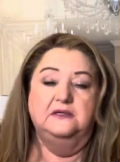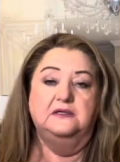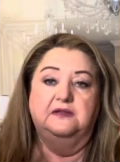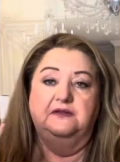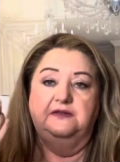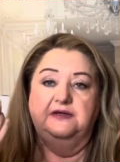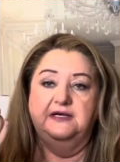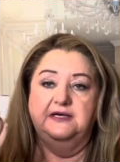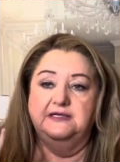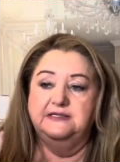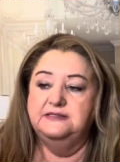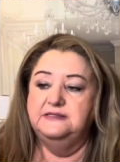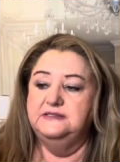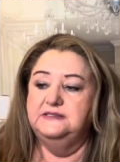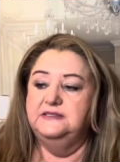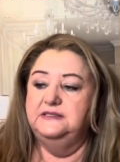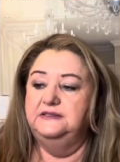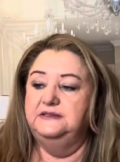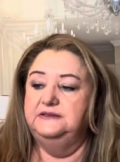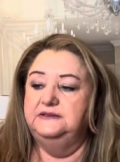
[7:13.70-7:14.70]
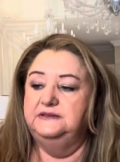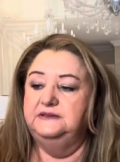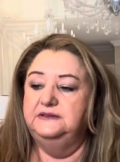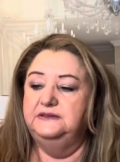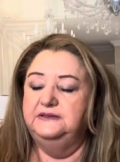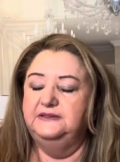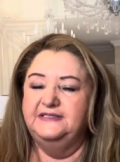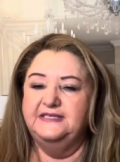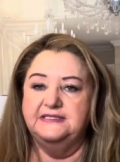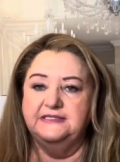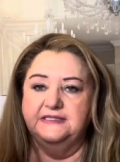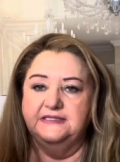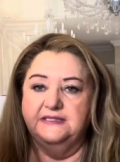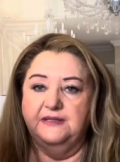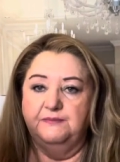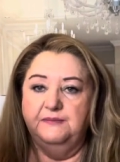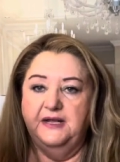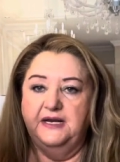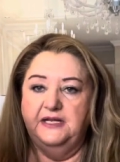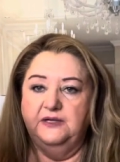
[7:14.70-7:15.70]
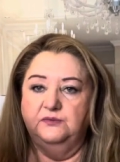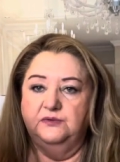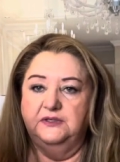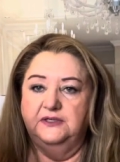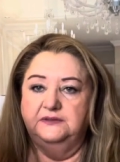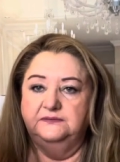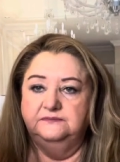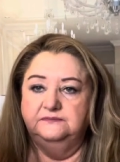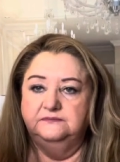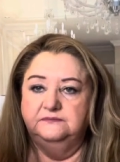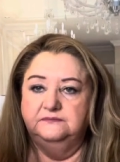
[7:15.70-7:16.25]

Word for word: This is the mini one.